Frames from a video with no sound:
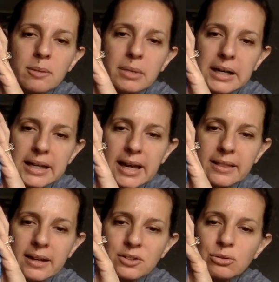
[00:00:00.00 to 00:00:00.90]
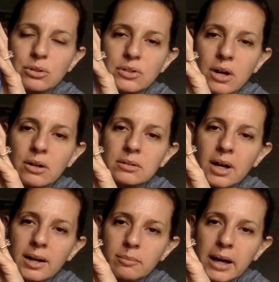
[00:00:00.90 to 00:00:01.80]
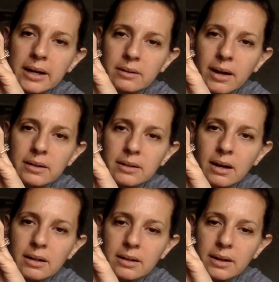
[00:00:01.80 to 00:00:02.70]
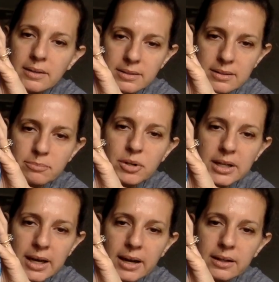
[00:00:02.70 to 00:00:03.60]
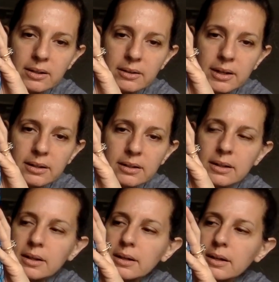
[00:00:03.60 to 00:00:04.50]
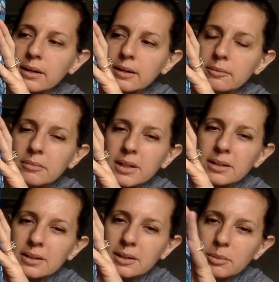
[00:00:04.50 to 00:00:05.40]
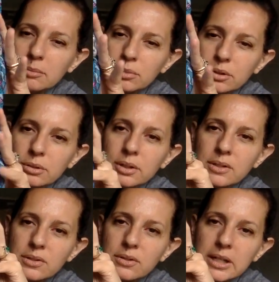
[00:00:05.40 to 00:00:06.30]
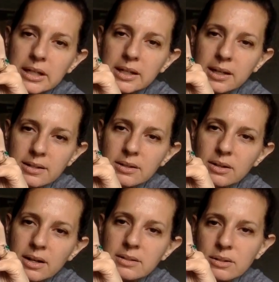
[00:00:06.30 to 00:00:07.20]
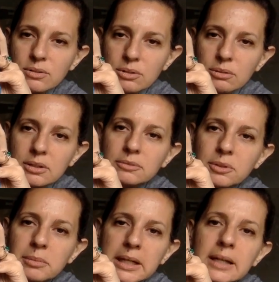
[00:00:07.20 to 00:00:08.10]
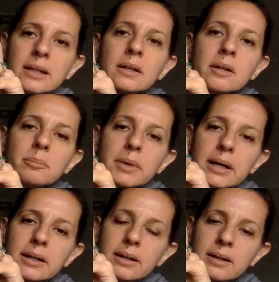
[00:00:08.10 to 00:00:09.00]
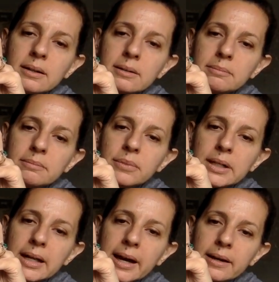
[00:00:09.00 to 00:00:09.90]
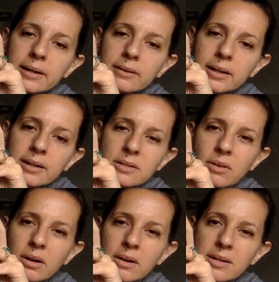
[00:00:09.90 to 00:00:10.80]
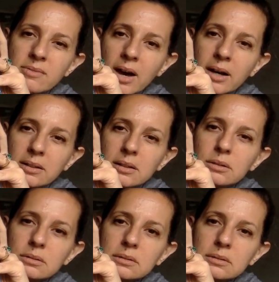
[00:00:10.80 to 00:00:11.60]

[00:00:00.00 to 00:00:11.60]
But again, that jewel tone kind of background color, and this is pretty accurate. Um, a little bit blue on the screen as, as usual for me, but um, pretty accurate as far as value.